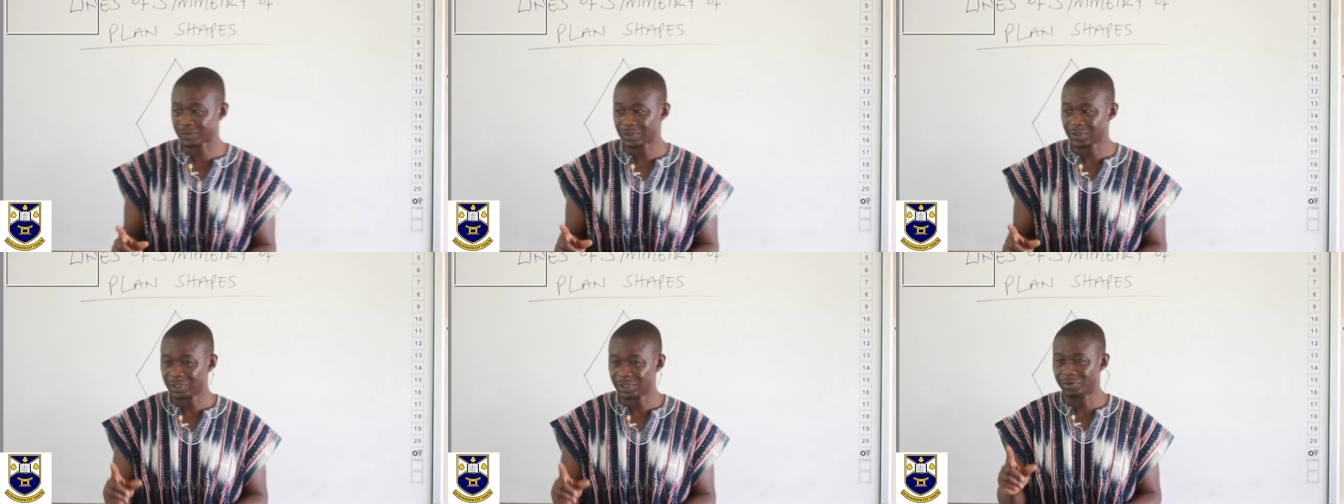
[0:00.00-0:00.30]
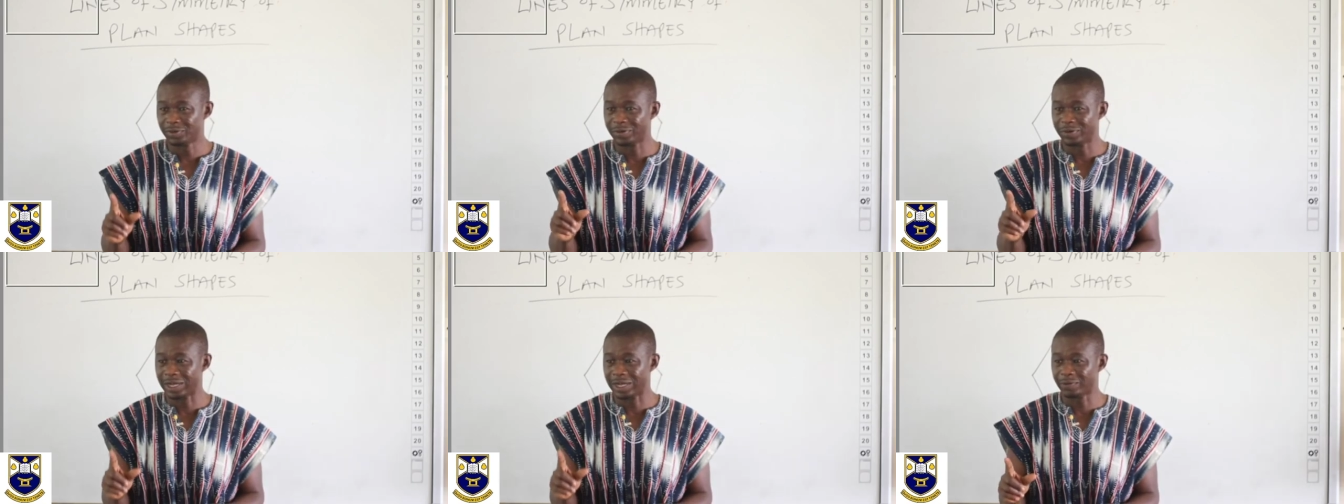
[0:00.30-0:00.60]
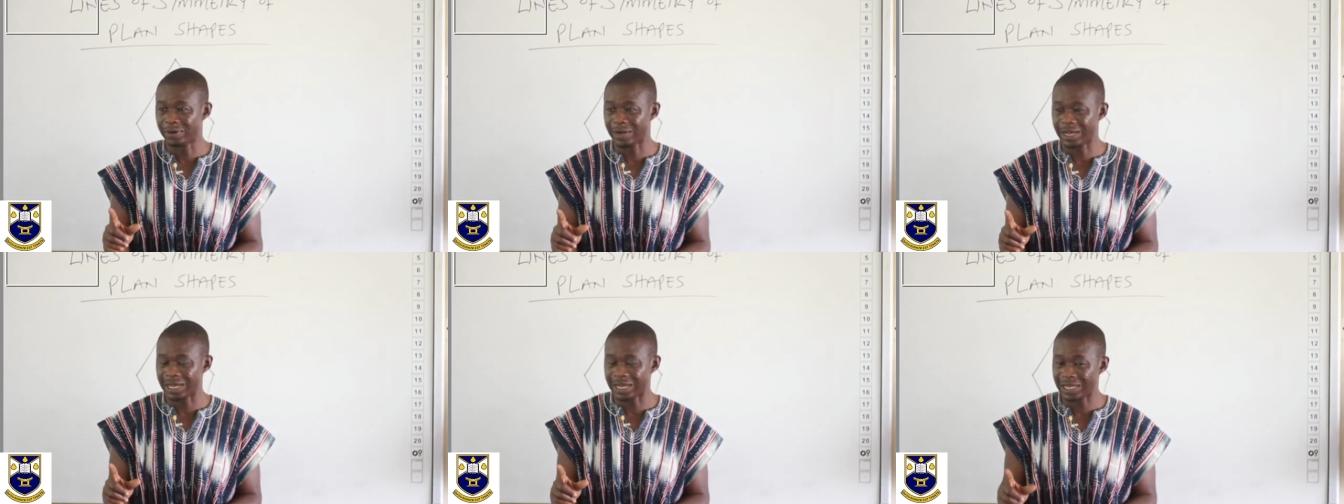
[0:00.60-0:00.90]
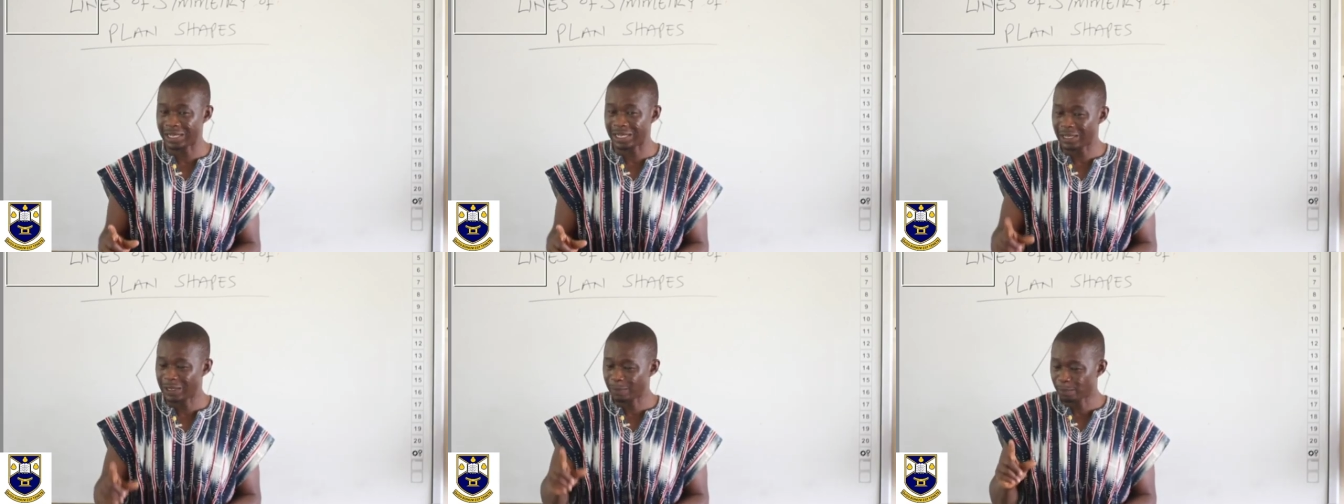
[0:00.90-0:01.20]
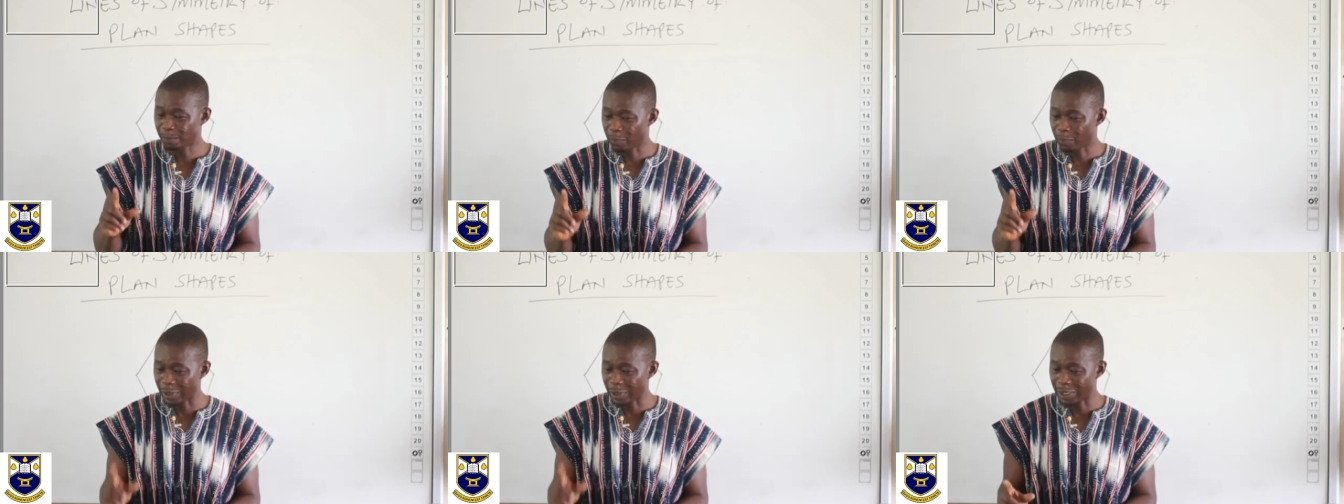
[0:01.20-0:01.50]
Regular
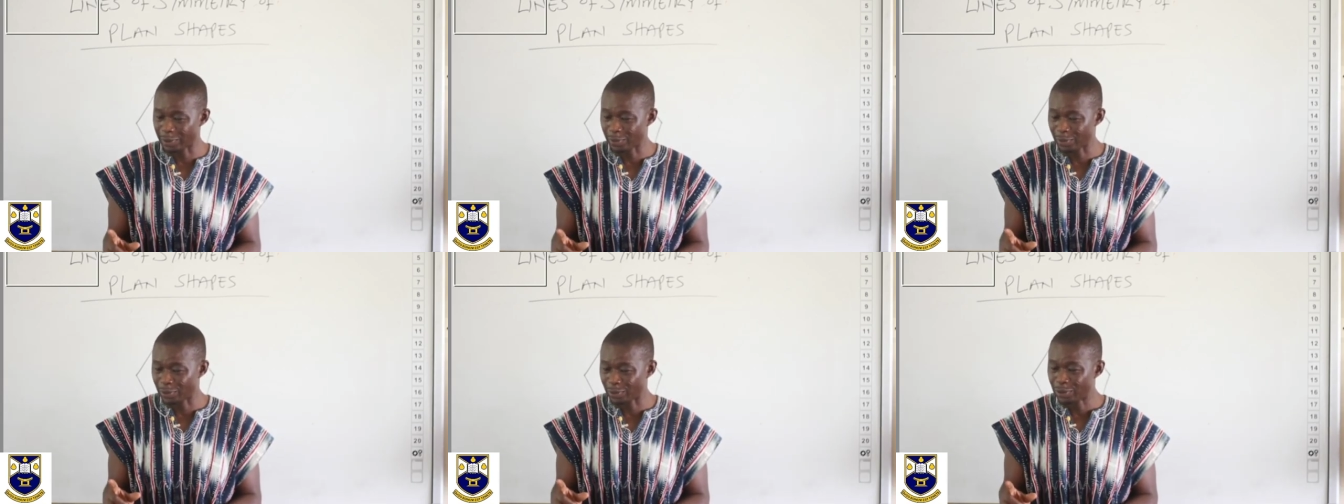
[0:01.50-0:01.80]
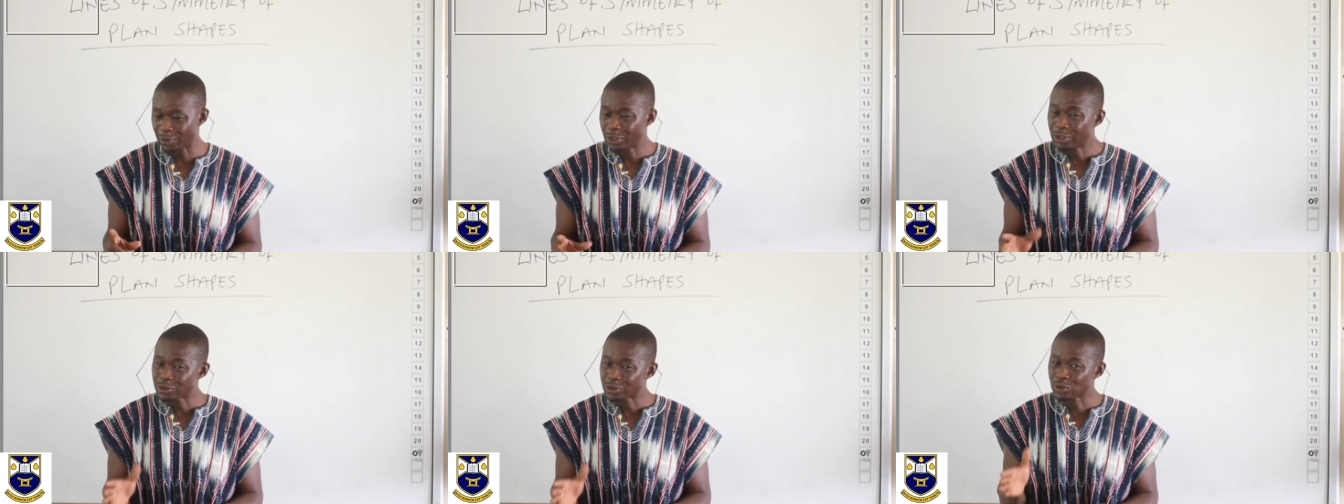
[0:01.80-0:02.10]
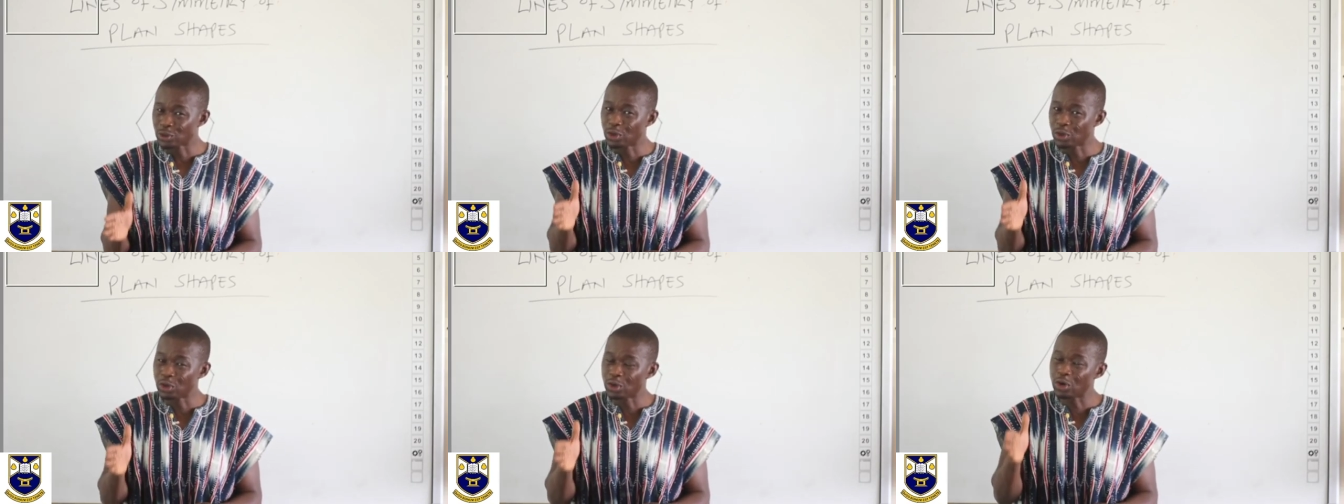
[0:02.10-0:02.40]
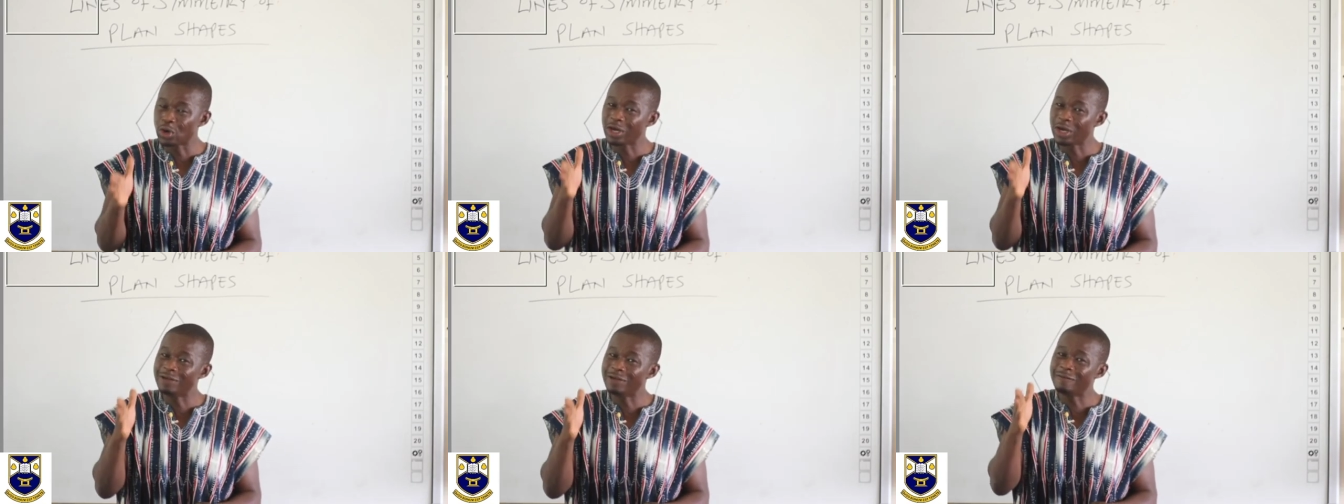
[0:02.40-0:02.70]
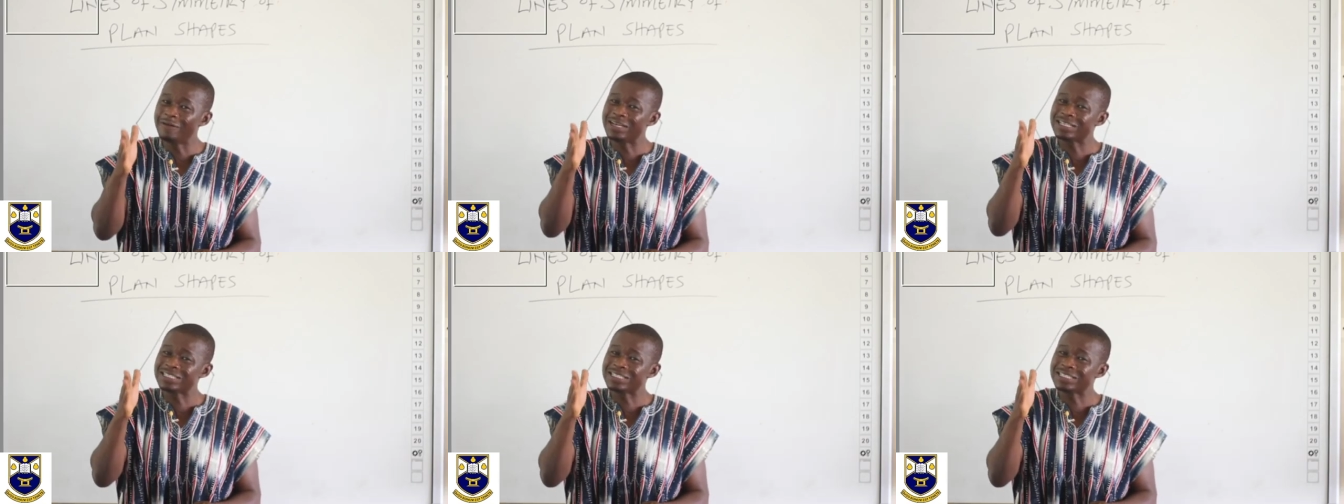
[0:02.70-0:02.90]
polygon. So investigate